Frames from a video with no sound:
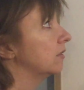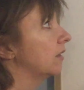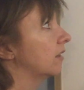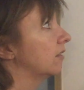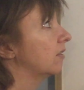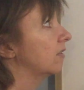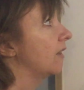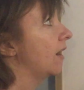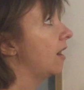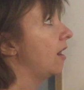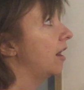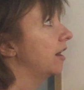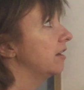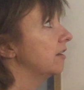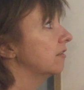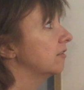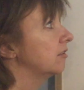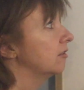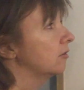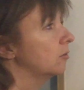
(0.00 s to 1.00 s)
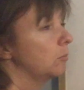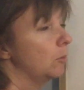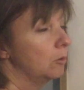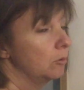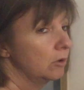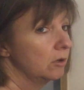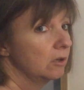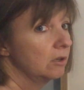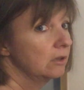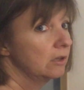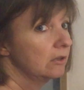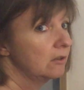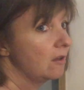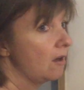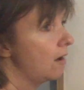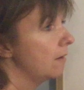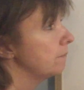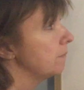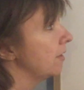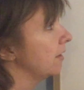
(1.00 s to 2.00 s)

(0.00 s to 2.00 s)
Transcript: That's the highest exponent on the top.